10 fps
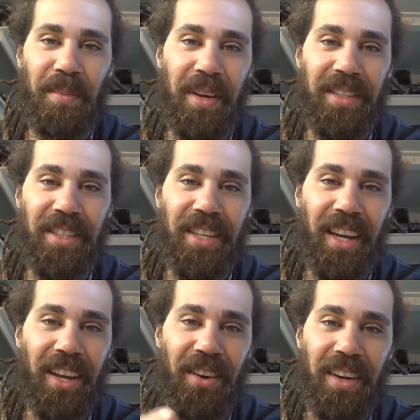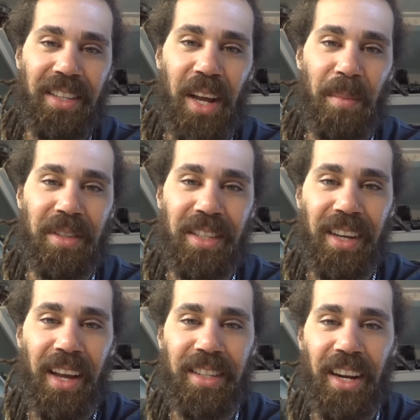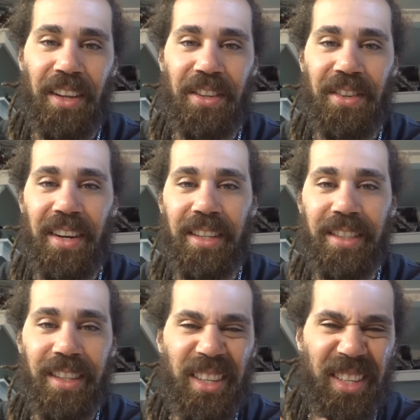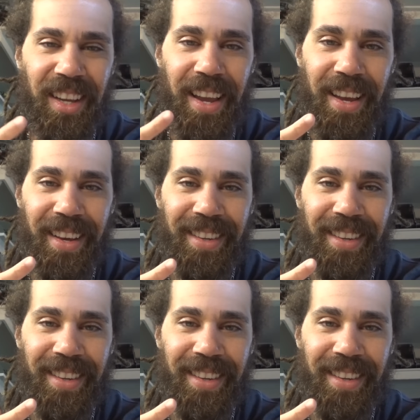Peace and chicken grease. I'm going to see you guys out on the trails. Yeah.